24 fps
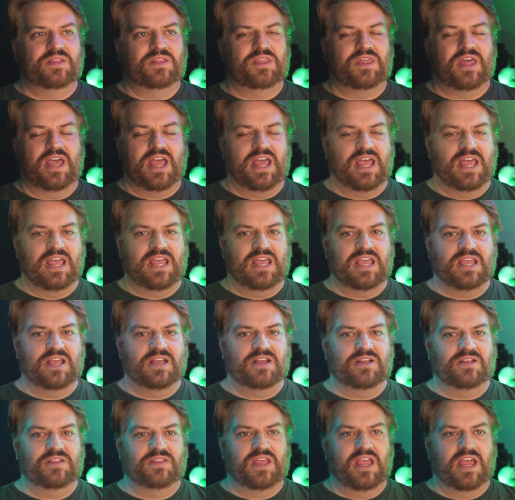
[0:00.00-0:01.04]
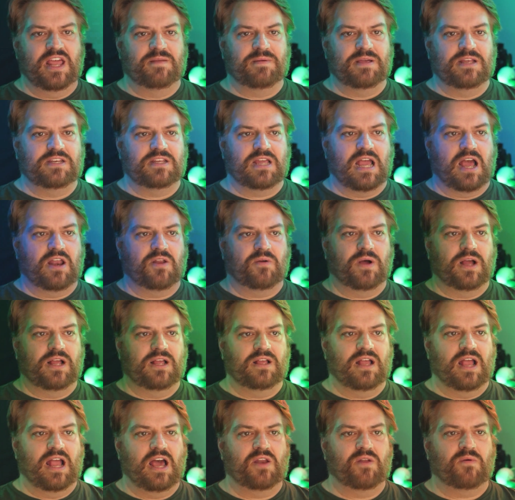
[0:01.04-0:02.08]
the enemy how
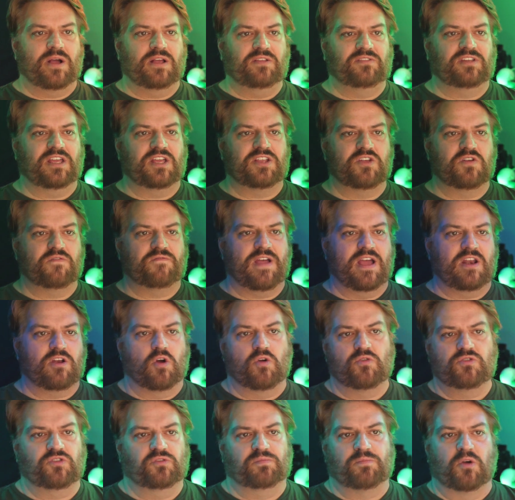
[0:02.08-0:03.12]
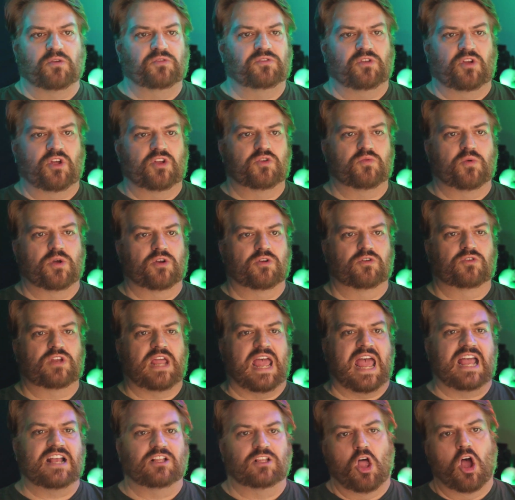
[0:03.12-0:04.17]
do I send you fan? Oh, just post it on Twitter,
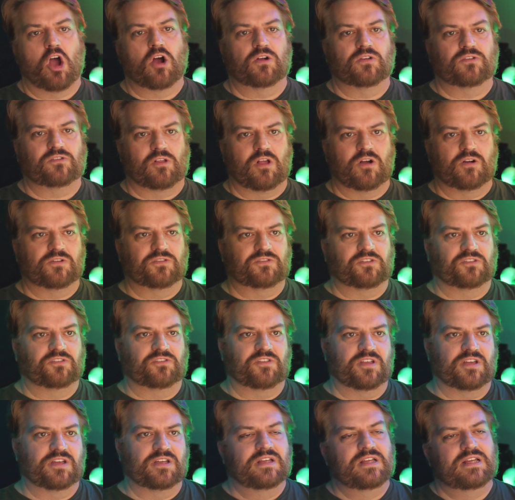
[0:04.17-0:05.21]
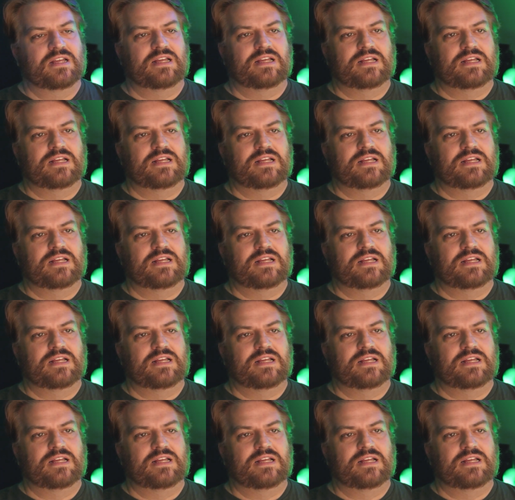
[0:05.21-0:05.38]
tag Lars. Lars is the